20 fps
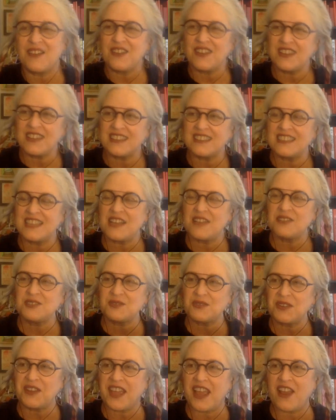it
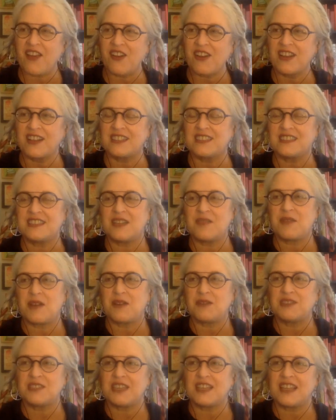sounds really arrogant to say,
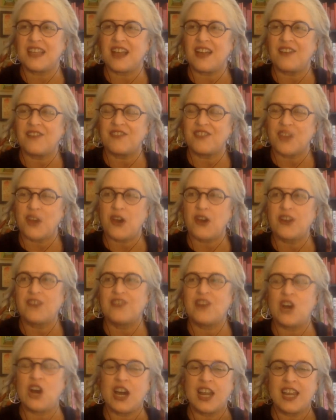but I was like, I've thought
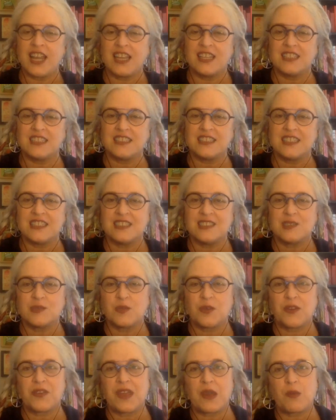of audiences
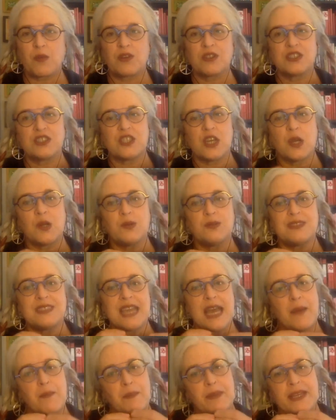where they were so
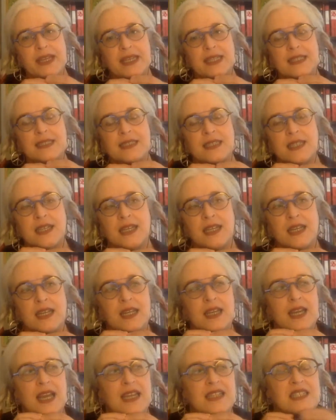tepid
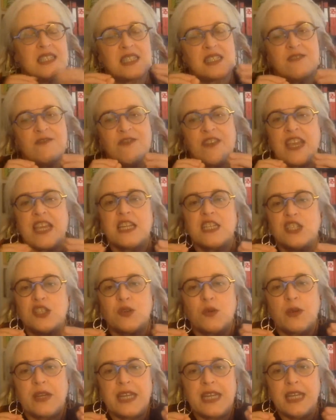and
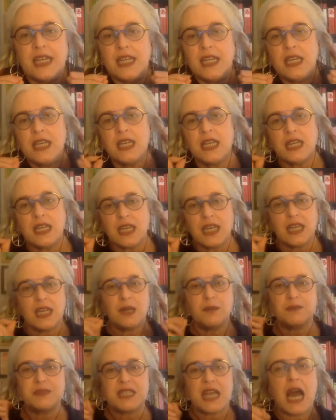sphinctery
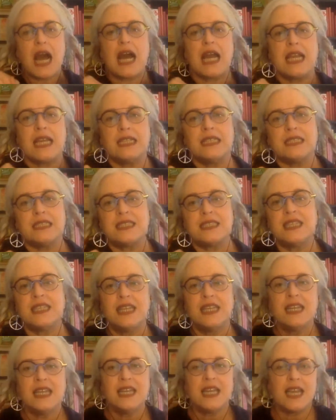and uptight,
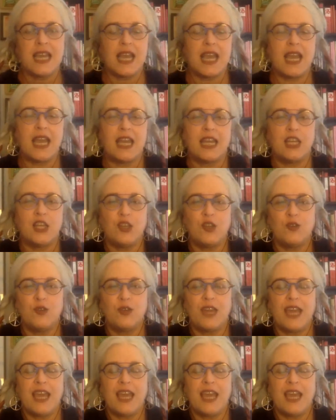and